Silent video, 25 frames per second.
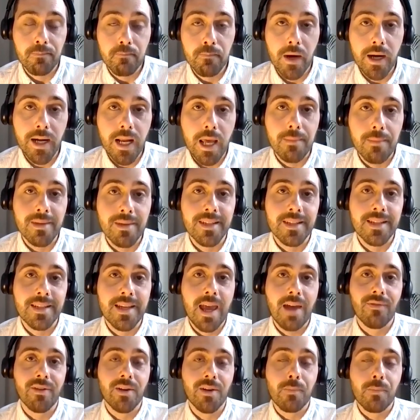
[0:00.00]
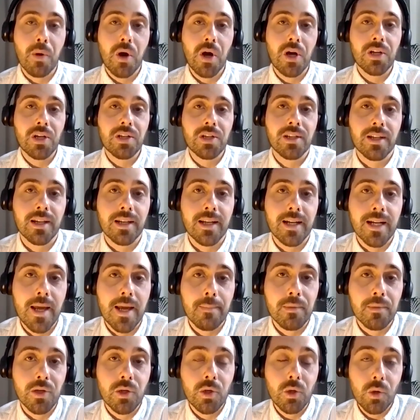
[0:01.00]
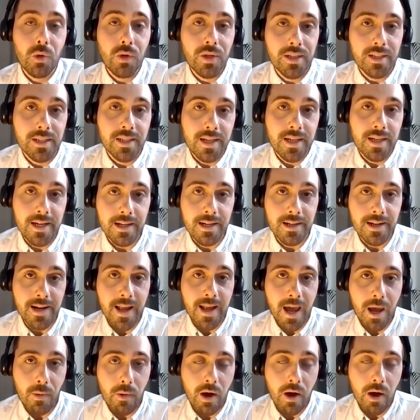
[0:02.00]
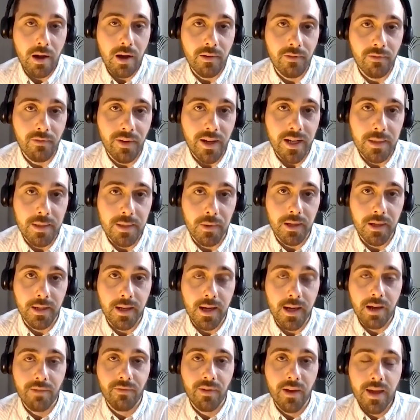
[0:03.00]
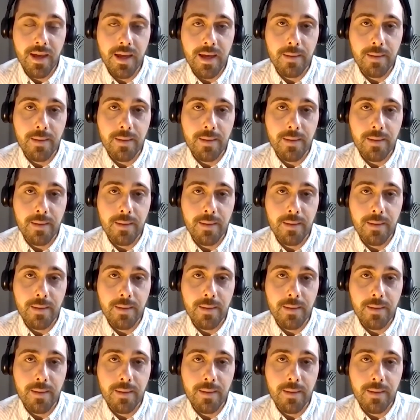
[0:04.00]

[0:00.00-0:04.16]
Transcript: My name is Kevin Purcell, and I'm joined here now on Facebook Live